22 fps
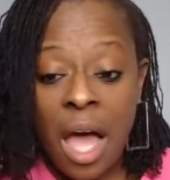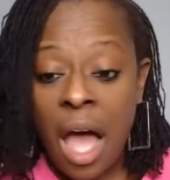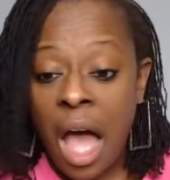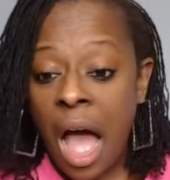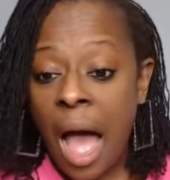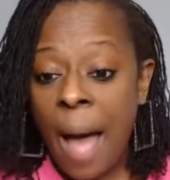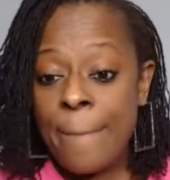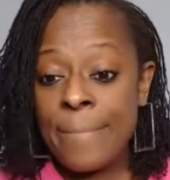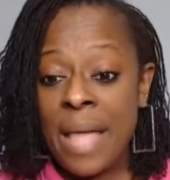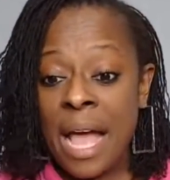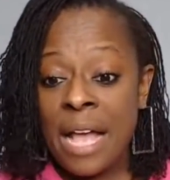
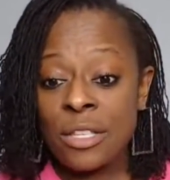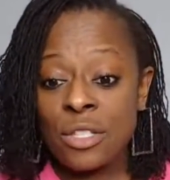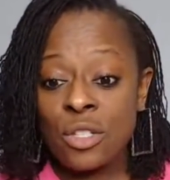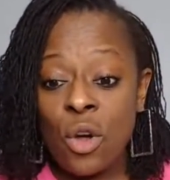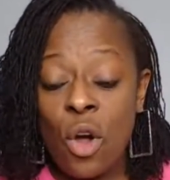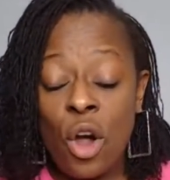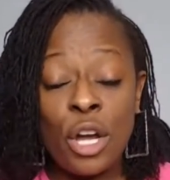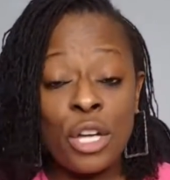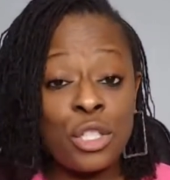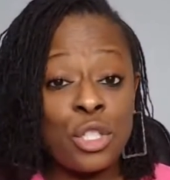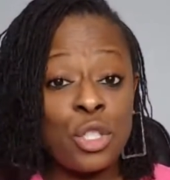I'm not
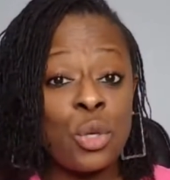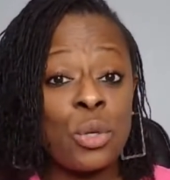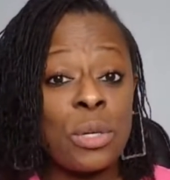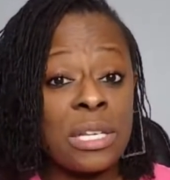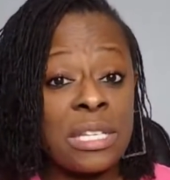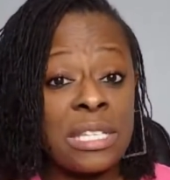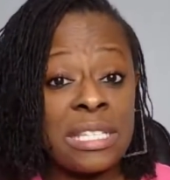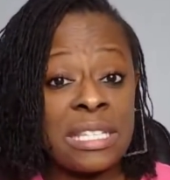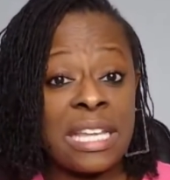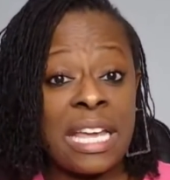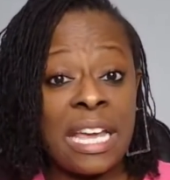talking to the
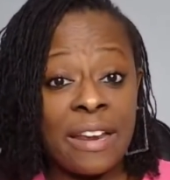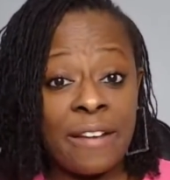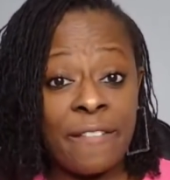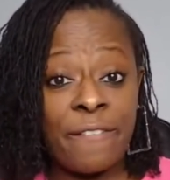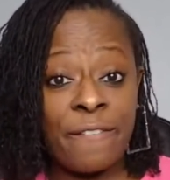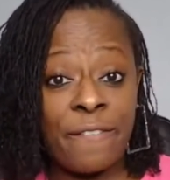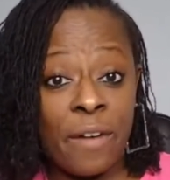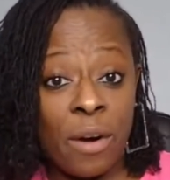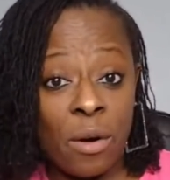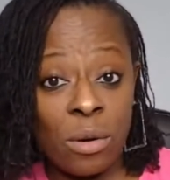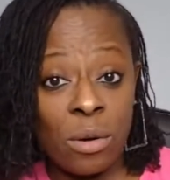skin
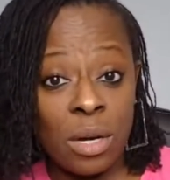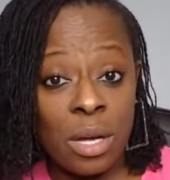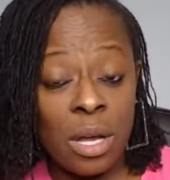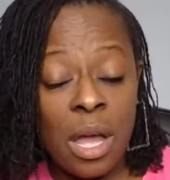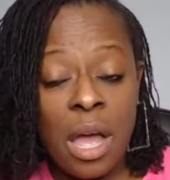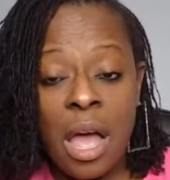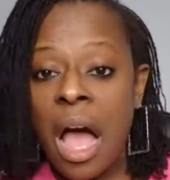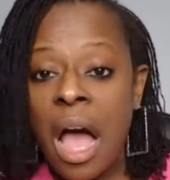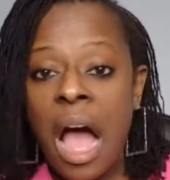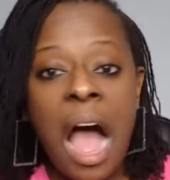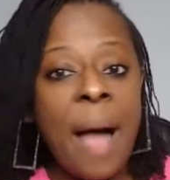folk.
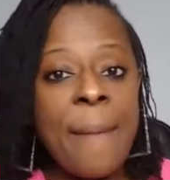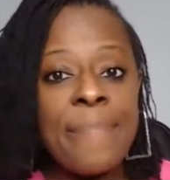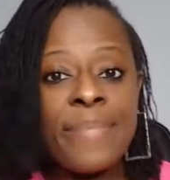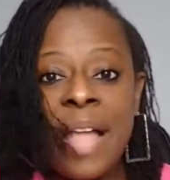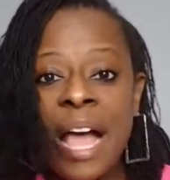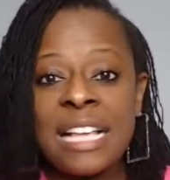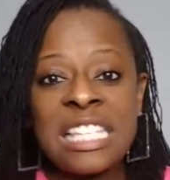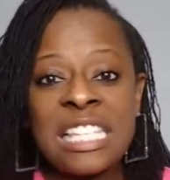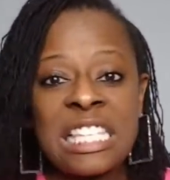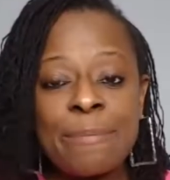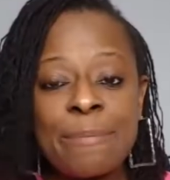I'm
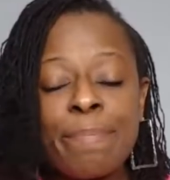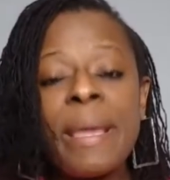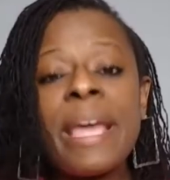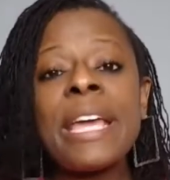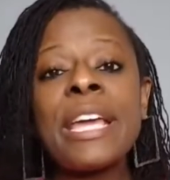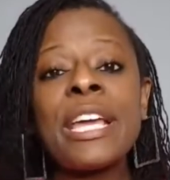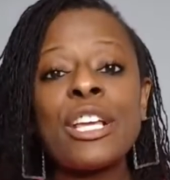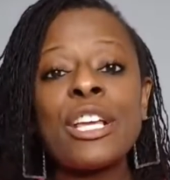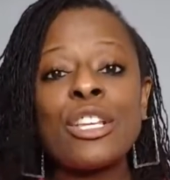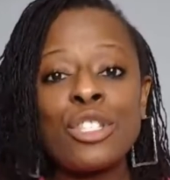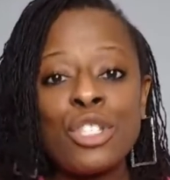not
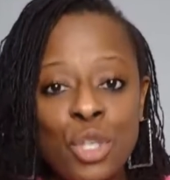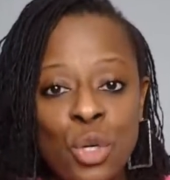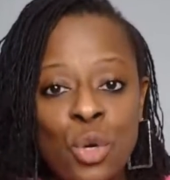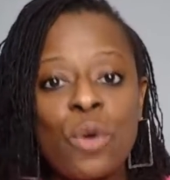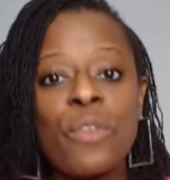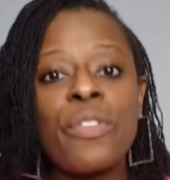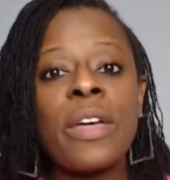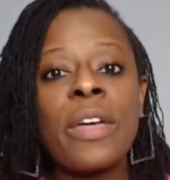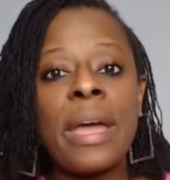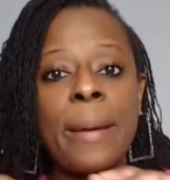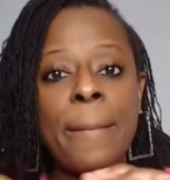speaking
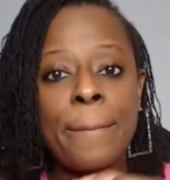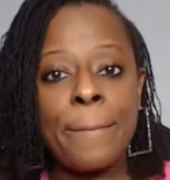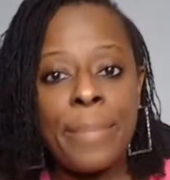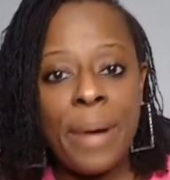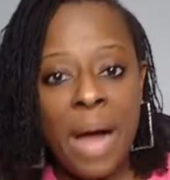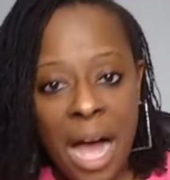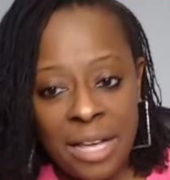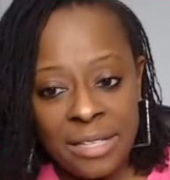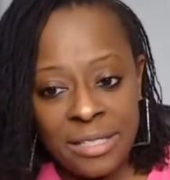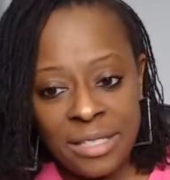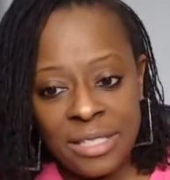to the
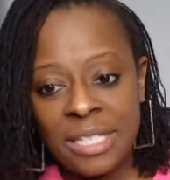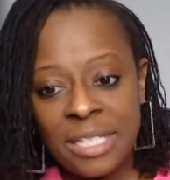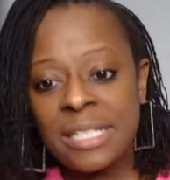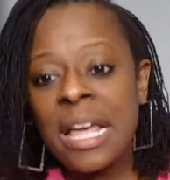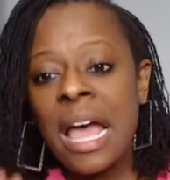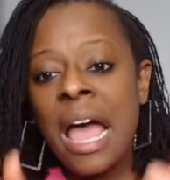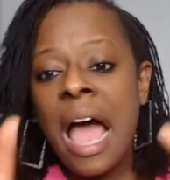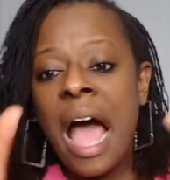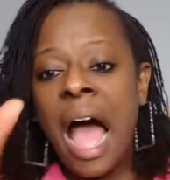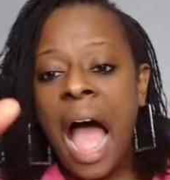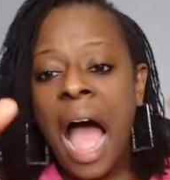imposters.
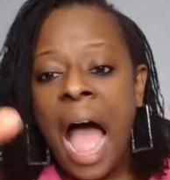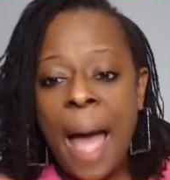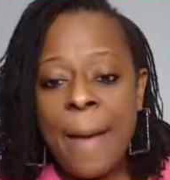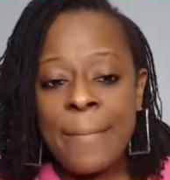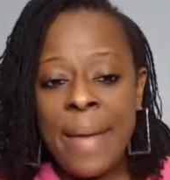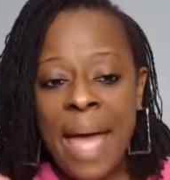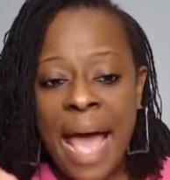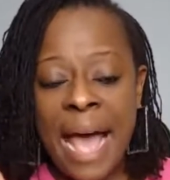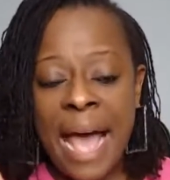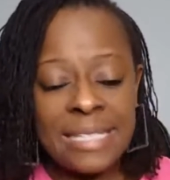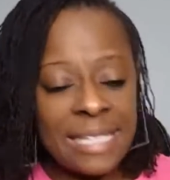I'm
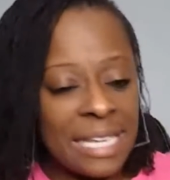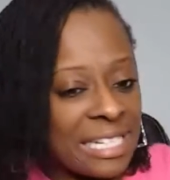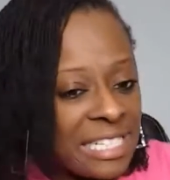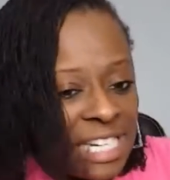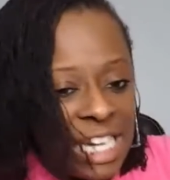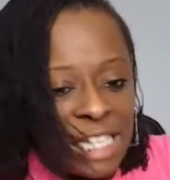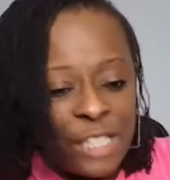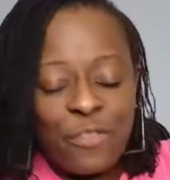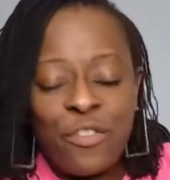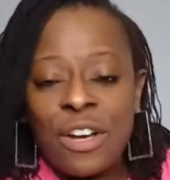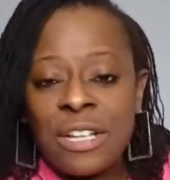asking
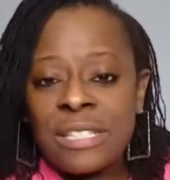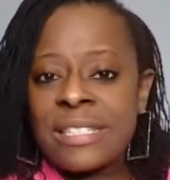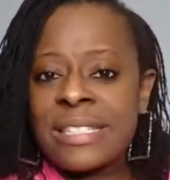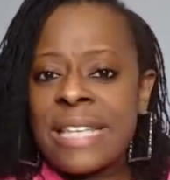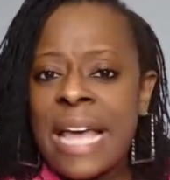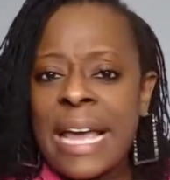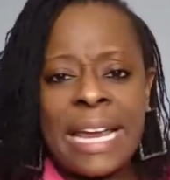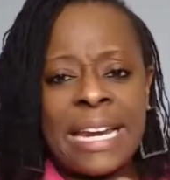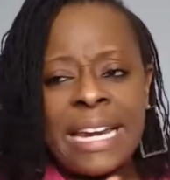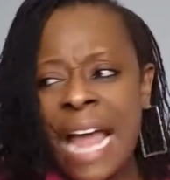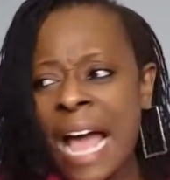just for a
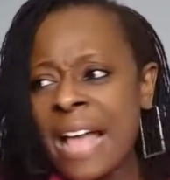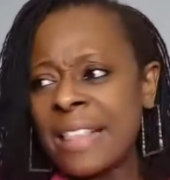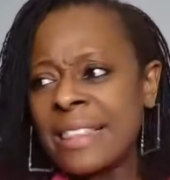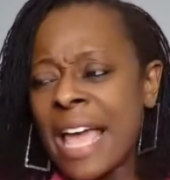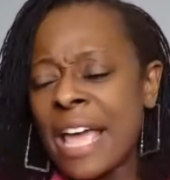second, not